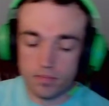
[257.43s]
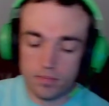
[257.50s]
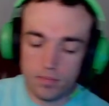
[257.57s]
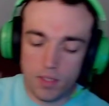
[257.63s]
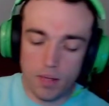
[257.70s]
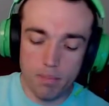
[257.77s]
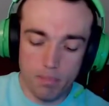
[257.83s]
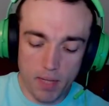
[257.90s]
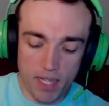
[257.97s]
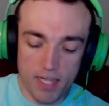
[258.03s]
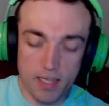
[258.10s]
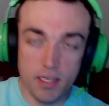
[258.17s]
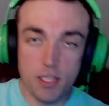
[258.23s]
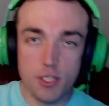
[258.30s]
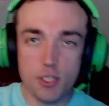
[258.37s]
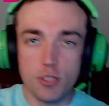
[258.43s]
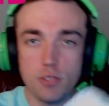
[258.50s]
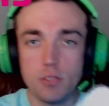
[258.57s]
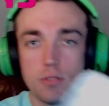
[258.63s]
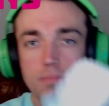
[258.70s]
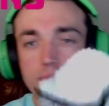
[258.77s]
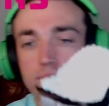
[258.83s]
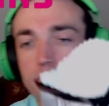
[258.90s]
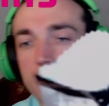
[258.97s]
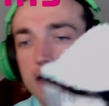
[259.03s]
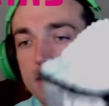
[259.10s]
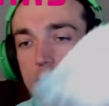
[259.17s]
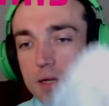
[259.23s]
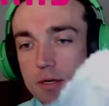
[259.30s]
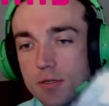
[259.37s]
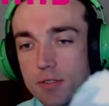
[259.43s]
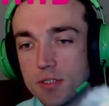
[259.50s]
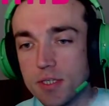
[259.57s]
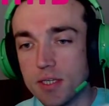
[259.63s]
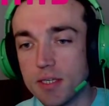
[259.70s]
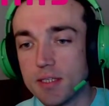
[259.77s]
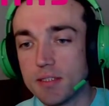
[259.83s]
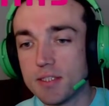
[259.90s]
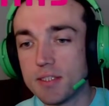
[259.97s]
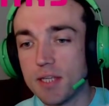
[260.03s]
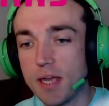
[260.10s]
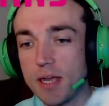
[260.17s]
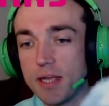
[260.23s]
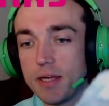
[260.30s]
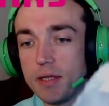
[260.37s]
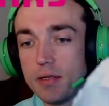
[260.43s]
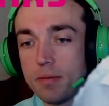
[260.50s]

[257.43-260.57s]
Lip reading: My initial, here's the inside,